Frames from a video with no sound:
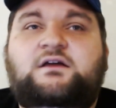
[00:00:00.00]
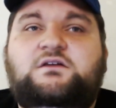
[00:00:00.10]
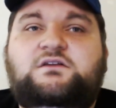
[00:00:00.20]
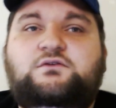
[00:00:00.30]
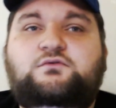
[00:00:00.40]

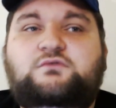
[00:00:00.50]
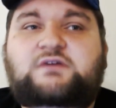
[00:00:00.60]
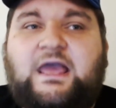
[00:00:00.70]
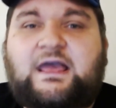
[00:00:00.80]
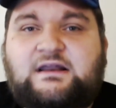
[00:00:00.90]
you
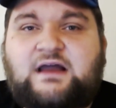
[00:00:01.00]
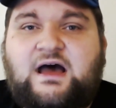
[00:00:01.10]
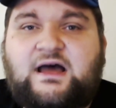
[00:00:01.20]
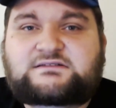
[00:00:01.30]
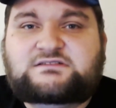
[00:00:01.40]

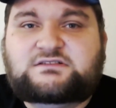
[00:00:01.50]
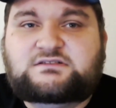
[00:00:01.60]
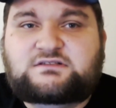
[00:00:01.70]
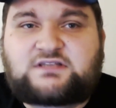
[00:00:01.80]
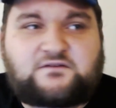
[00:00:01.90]
cannot
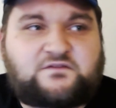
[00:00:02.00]
give